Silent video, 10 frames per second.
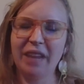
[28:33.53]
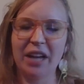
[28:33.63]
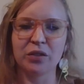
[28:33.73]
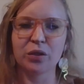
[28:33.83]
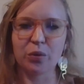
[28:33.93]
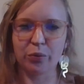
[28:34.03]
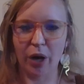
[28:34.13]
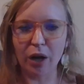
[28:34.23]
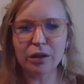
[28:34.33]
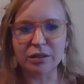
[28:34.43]

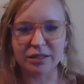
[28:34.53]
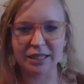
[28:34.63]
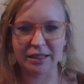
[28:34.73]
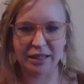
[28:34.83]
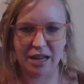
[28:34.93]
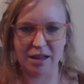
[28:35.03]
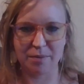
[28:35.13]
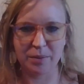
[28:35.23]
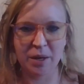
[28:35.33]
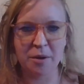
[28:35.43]
enthralled in
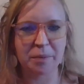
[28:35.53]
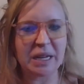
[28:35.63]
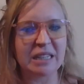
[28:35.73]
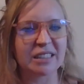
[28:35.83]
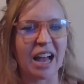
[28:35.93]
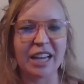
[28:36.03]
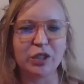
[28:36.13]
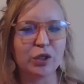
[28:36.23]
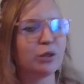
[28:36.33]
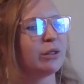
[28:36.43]
them because I
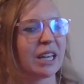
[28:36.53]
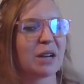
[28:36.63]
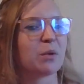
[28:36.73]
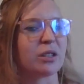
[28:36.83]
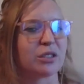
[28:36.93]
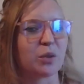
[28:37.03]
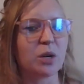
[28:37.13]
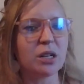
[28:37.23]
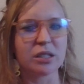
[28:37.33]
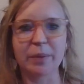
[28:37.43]
knew they were squirrels,